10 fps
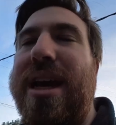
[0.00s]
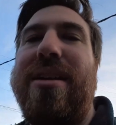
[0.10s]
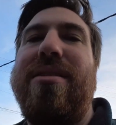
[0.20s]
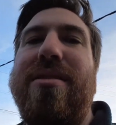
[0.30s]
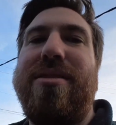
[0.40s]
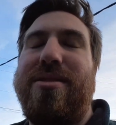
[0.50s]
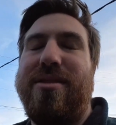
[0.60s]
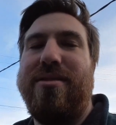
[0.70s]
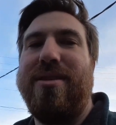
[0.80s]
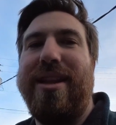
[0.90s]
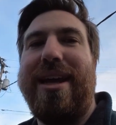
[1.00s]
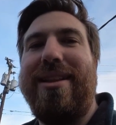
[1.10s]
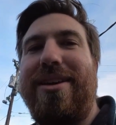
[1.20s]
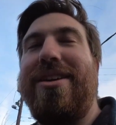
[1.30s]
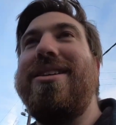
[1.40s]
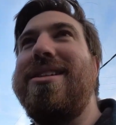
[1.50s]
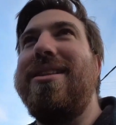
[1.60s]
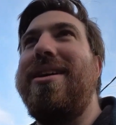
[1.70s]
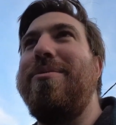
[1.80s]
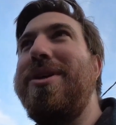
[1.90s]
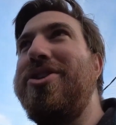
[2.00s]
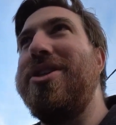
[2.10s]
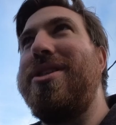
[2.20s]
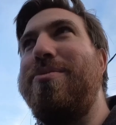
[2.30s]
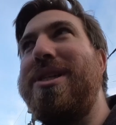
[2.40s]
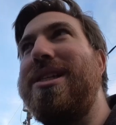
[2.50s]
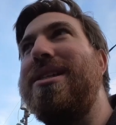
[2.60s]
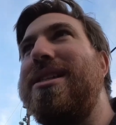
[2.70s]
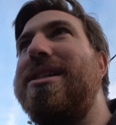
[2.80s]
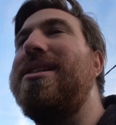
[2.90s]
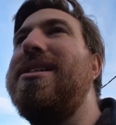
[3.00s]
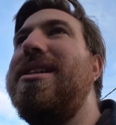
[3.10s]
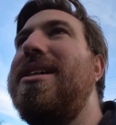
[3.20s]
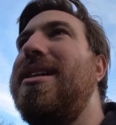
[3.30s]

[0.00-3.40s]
and the likelihood is that they'll be just as busy as this.